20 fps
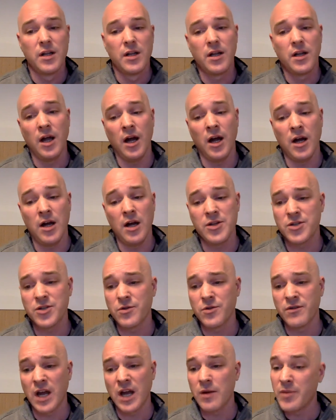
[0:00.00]
And so
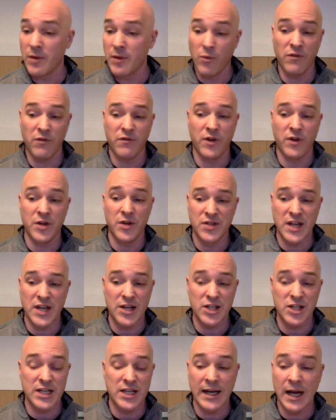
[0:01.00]
we've got a bit more funds to
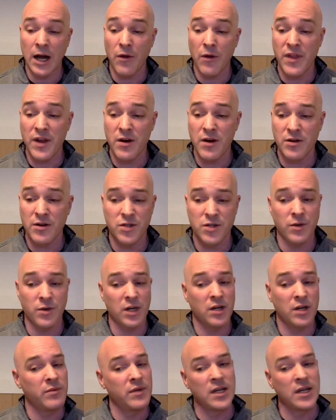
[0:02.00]
actually get out there. So we're
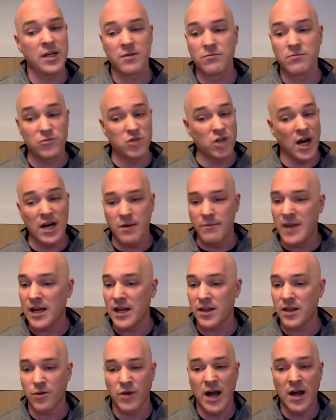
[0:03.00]
going to be trying to
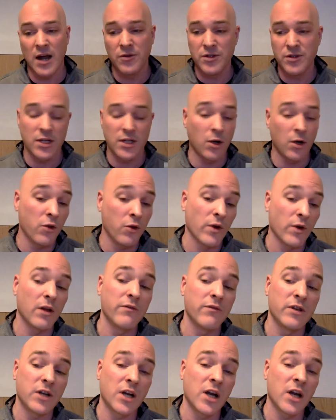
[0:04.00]
make the rounds at all the
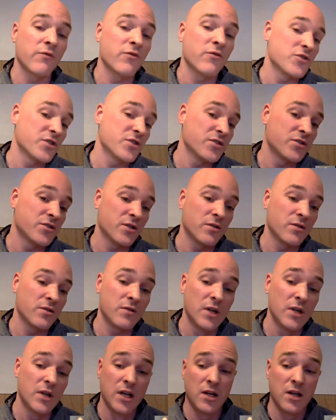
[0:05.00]
relevant conferences. So
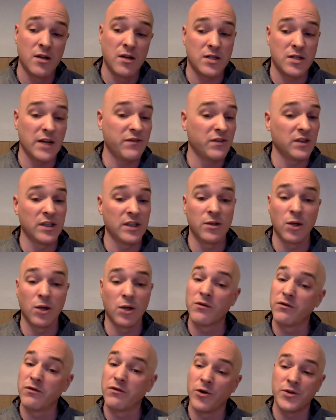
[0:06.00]
definitely looking
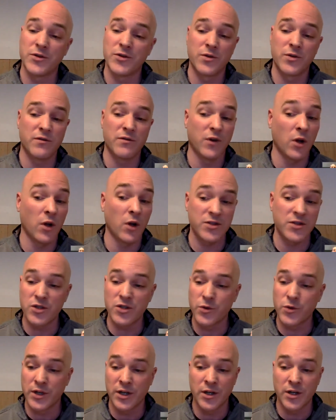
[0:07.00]
forward to it. Follow us on
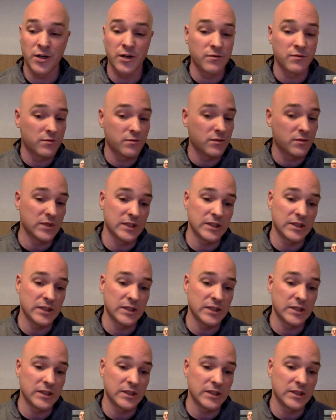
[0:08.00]
Twitter.